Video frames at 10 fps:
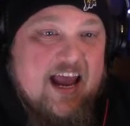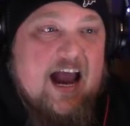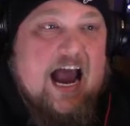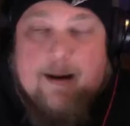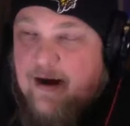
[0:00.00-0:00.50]

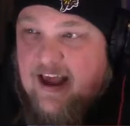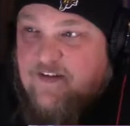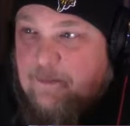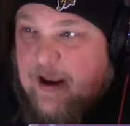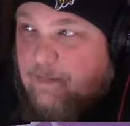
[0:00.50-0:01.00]
I'm an
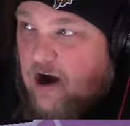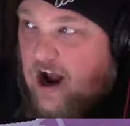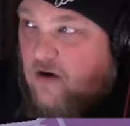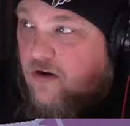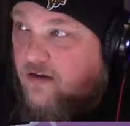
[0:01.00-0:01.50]
MVP,
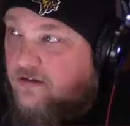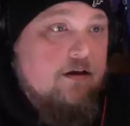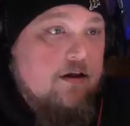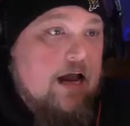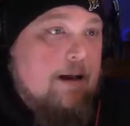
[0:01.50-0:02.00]
bro!
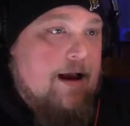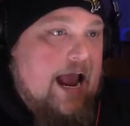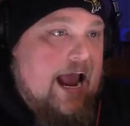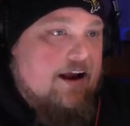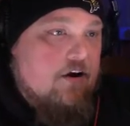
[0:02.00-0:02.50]
I'm a
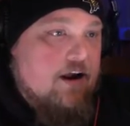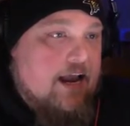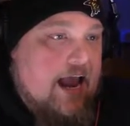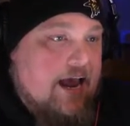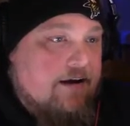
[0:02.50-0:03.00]
hacker
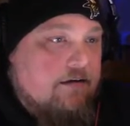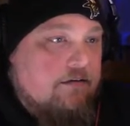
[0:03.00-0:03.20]
again.